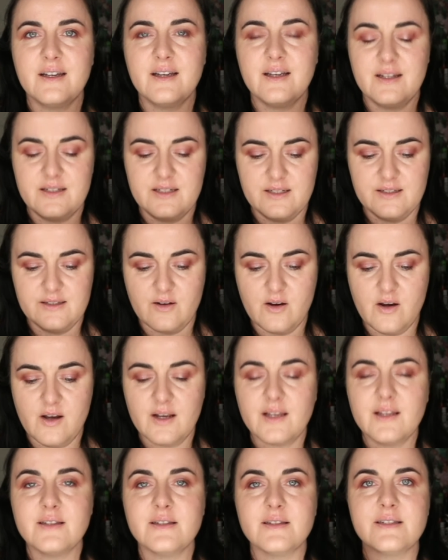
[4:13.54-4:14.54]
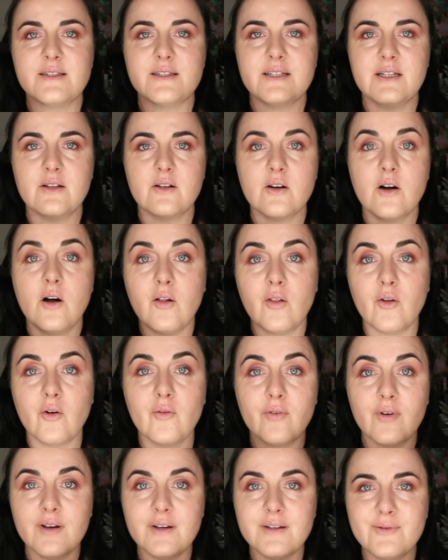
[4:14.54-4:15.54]
I just got concealer all
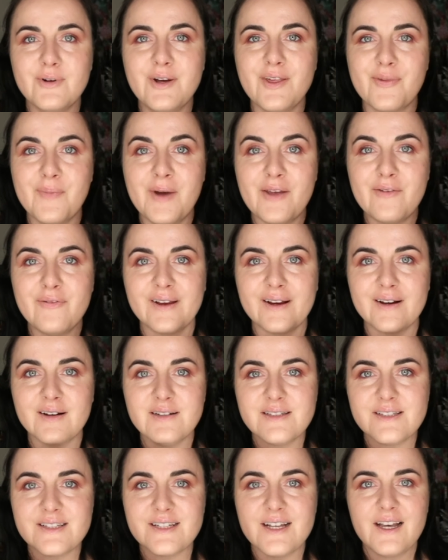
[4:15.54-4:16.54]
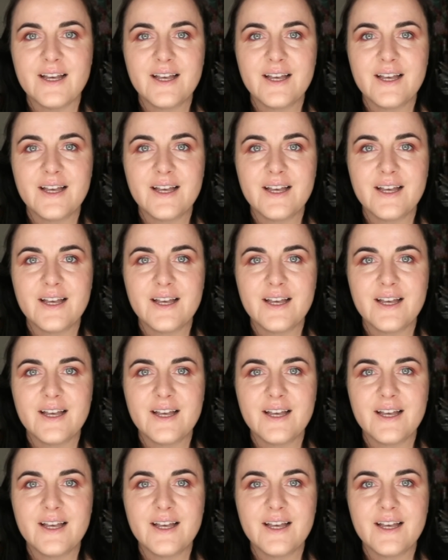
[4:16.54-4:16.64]
over it with my fingers.